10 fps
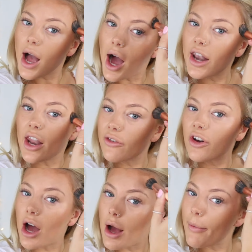
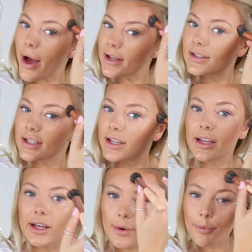Another
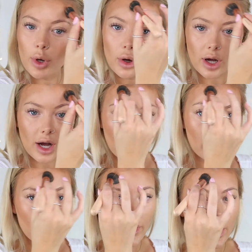amazing blogger
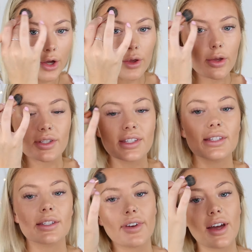who I know uses
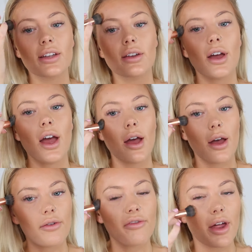this
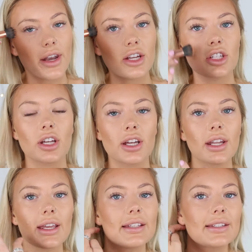foundation
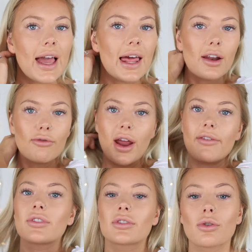is Ella
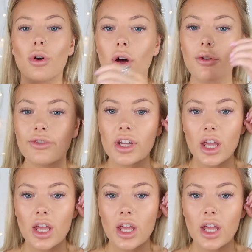Ravenscroft.